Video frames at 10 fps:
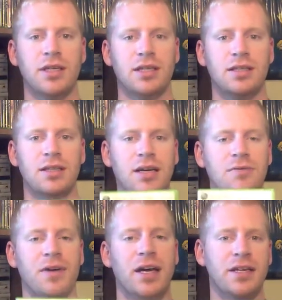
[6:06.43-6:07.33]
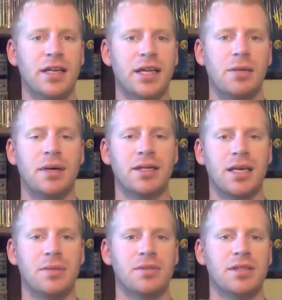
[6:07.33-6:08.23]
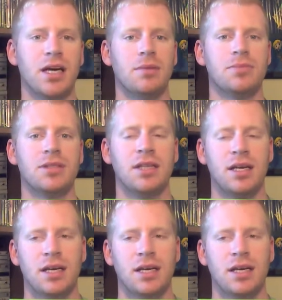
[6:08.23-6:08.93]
I could not find it at any of my GameStops.